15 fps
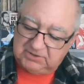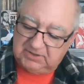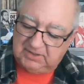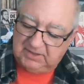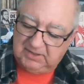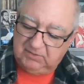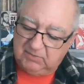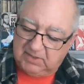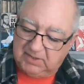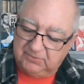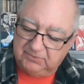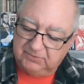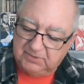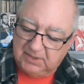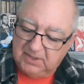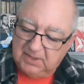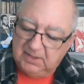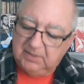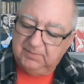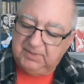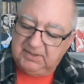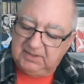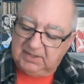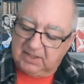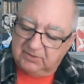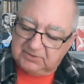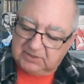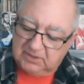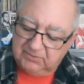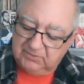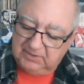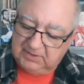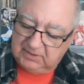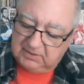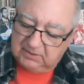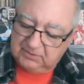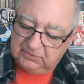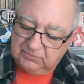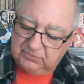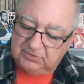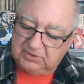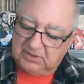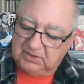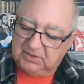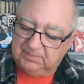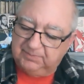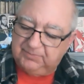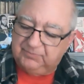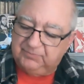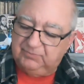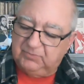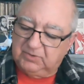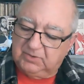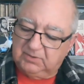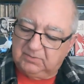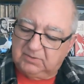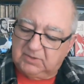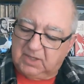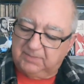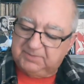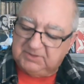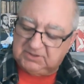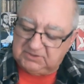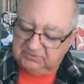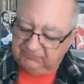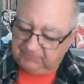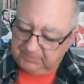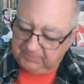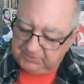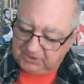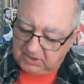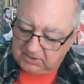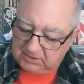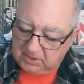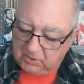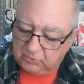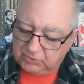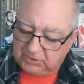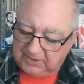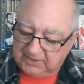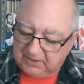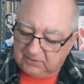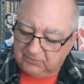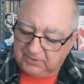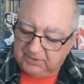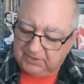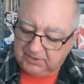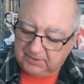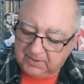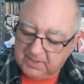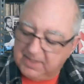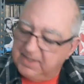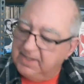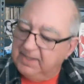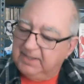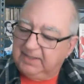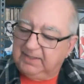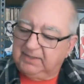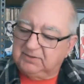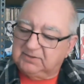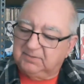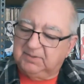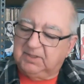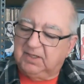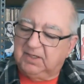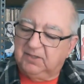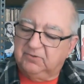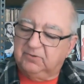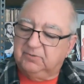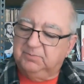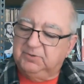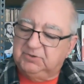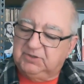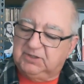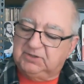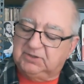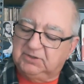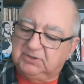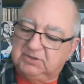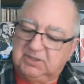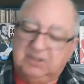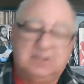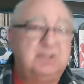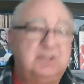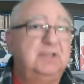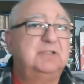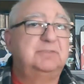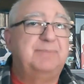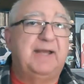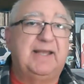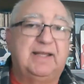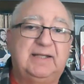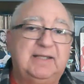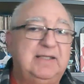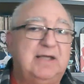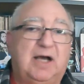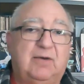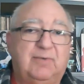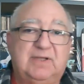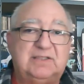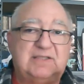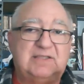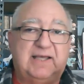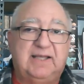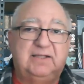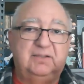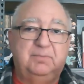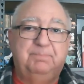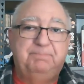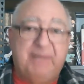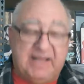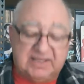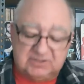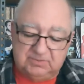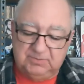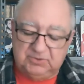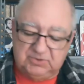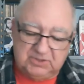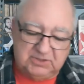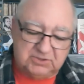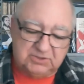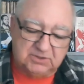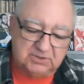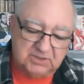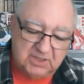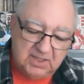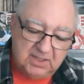that he wrote, but it also includes a composition from John Coltrane on here and some of the other musicians in his band. He always had the best musicians,